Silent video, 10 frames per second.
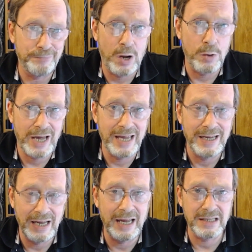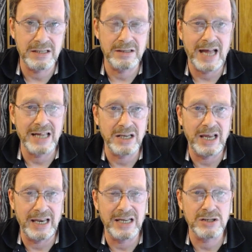Okay, it that's
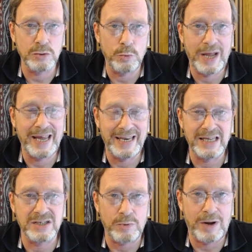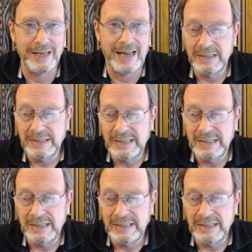it is the way it is right now.